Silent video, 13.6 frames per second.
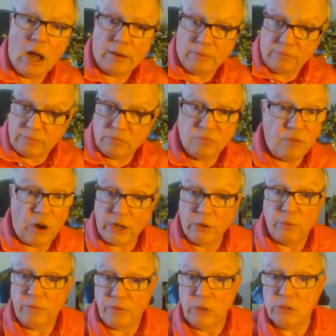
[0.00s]
gotten very
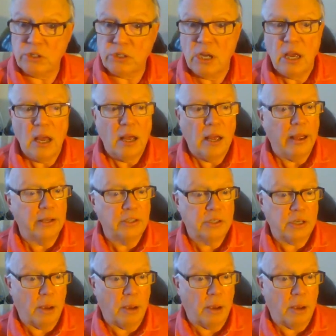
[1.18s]
good reviews. It's